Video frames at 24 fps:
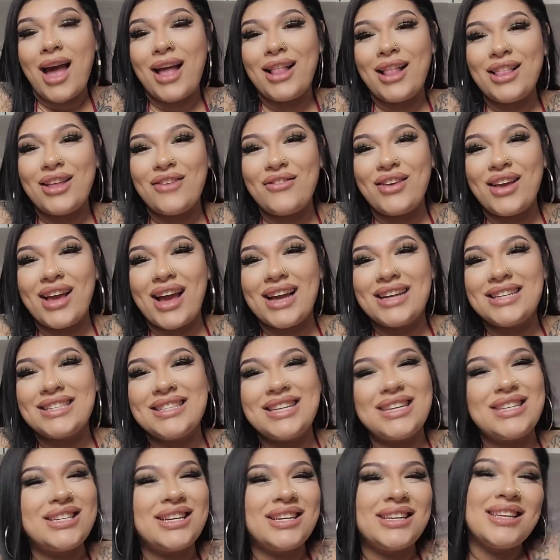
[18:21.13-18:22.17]
I love you guys.
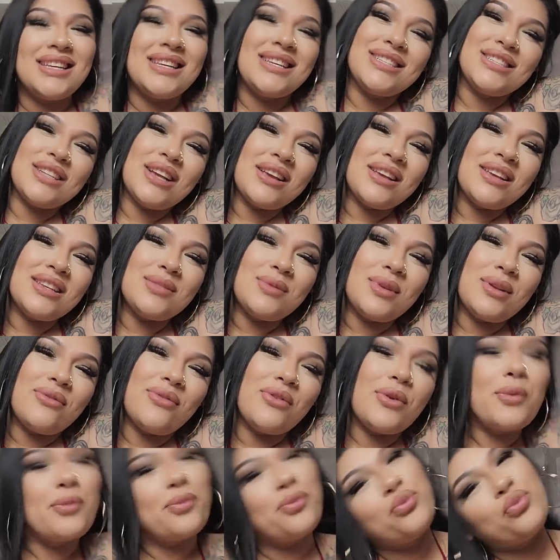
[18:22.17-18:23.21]
Stay chunky, because chunky is
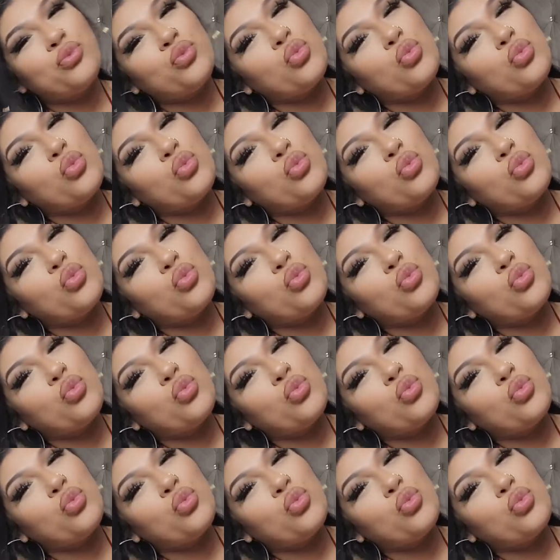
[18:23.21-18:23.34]
beautiful.